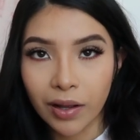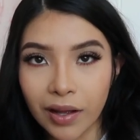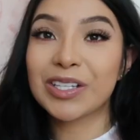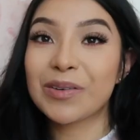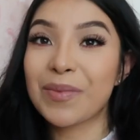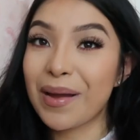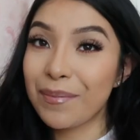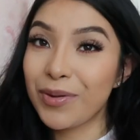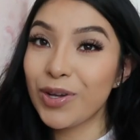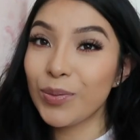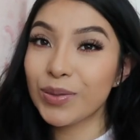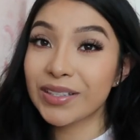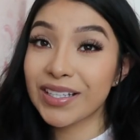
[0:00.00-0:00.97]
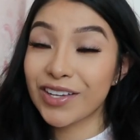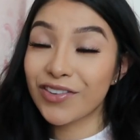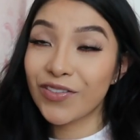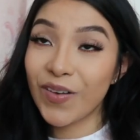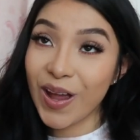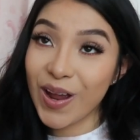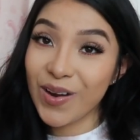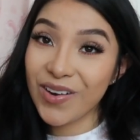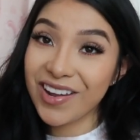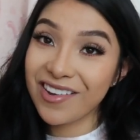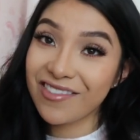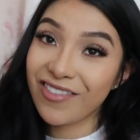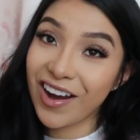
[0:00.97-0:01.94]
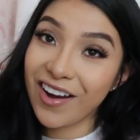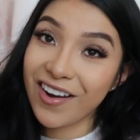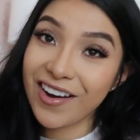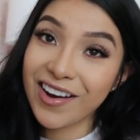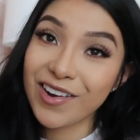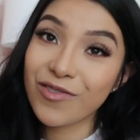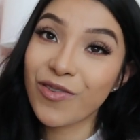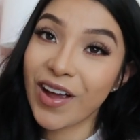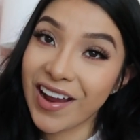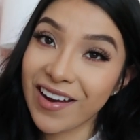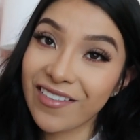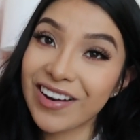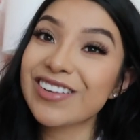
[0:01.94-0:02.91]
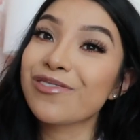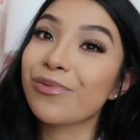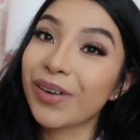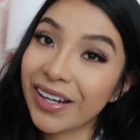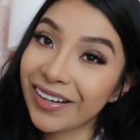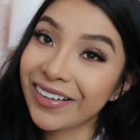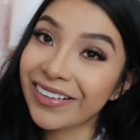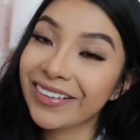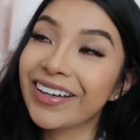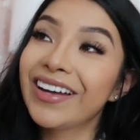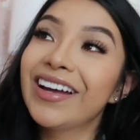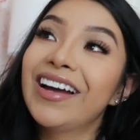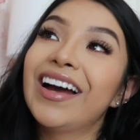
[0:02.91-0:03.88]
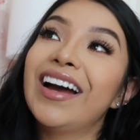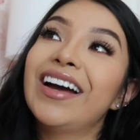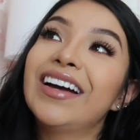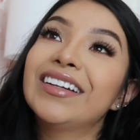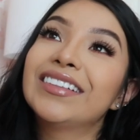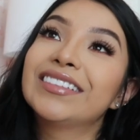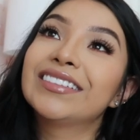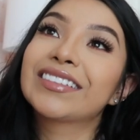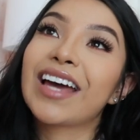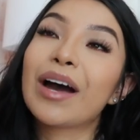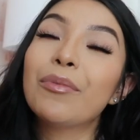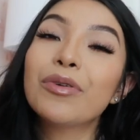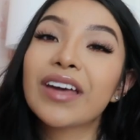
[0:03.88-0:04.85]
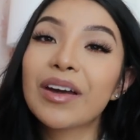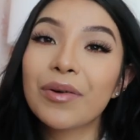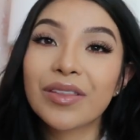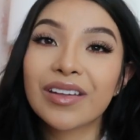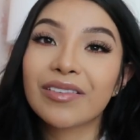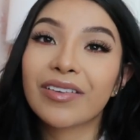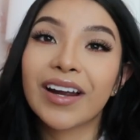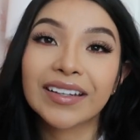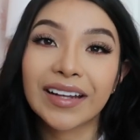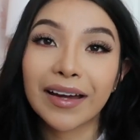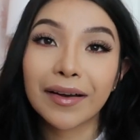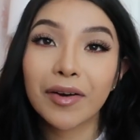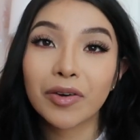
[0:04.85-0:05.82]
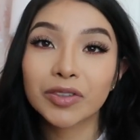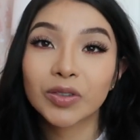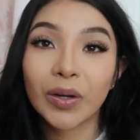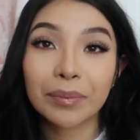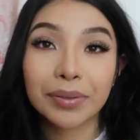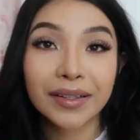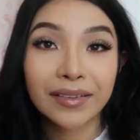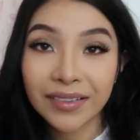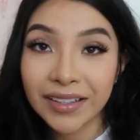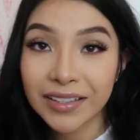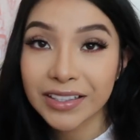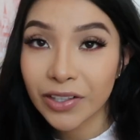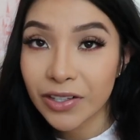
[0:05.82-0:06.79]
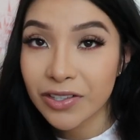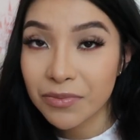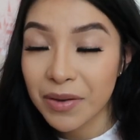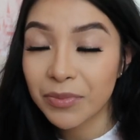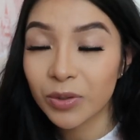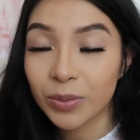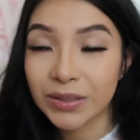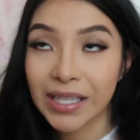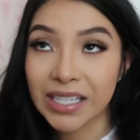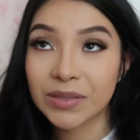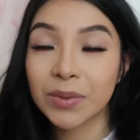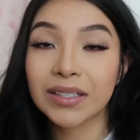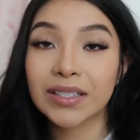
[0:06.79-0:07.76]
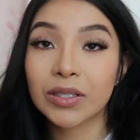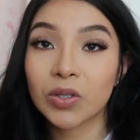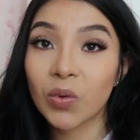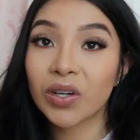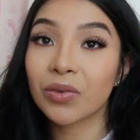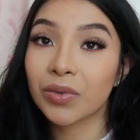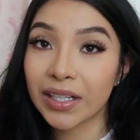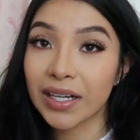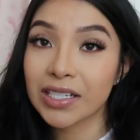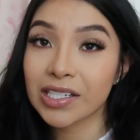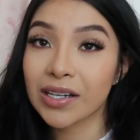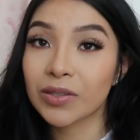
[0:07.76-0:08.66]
So my boobs look very weird, and I'm okay with it right now. Do I plan on getting surgery on my boobs? Yes, because I do want a reduction.